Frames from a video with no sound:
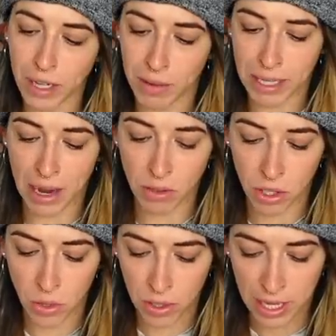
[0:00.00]
it comes out
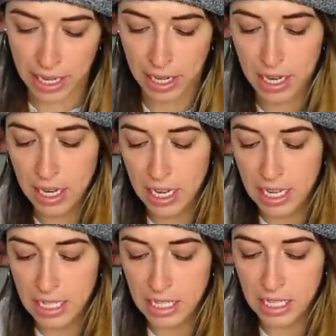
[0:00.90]
so you can like
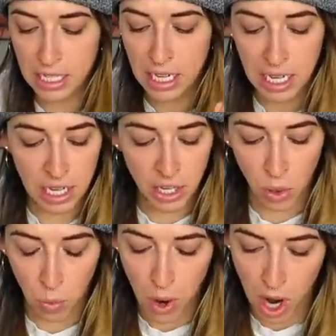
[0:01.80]
see
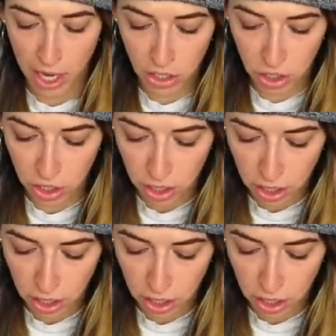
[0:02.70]
your watch